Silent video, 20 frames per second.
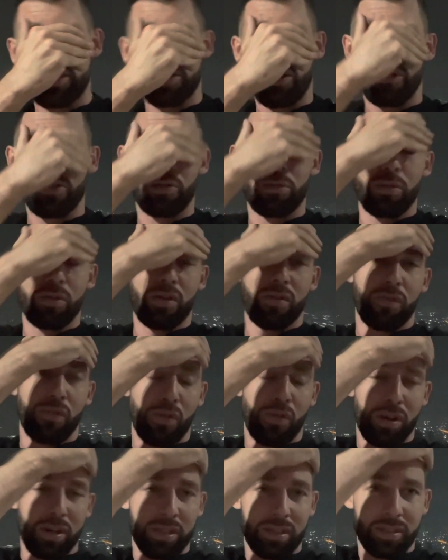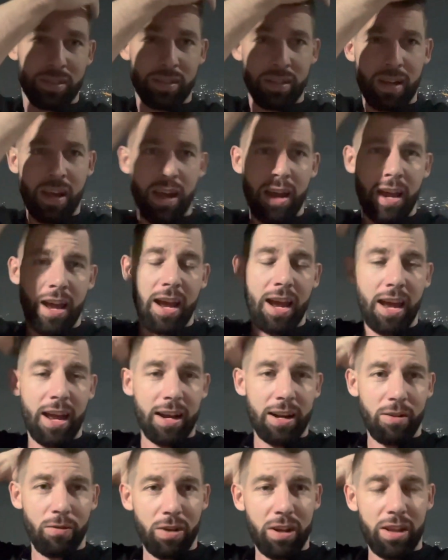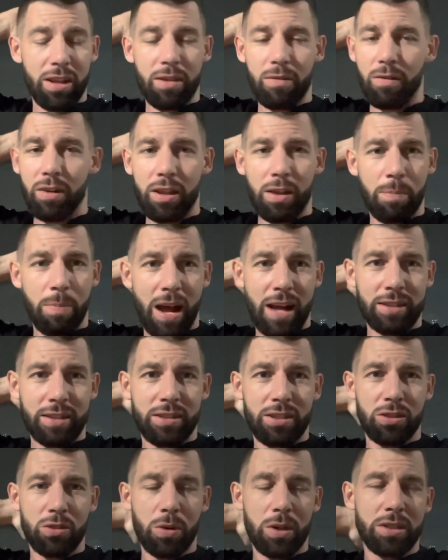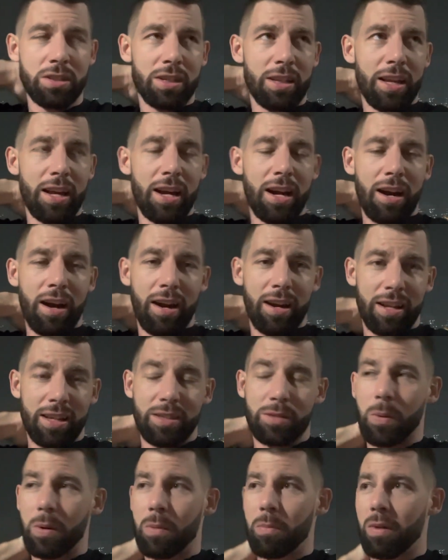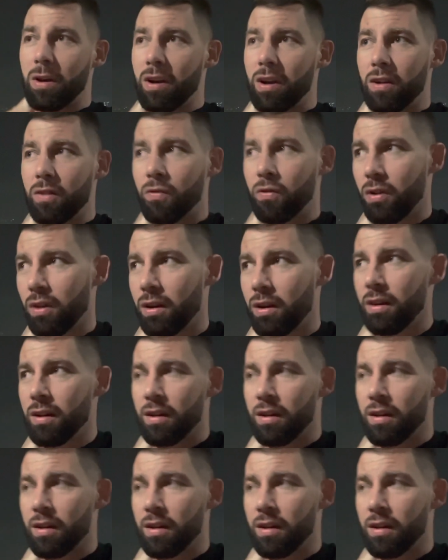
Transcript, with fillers: going through divorce and a really, really bad situation there, and he's been married for a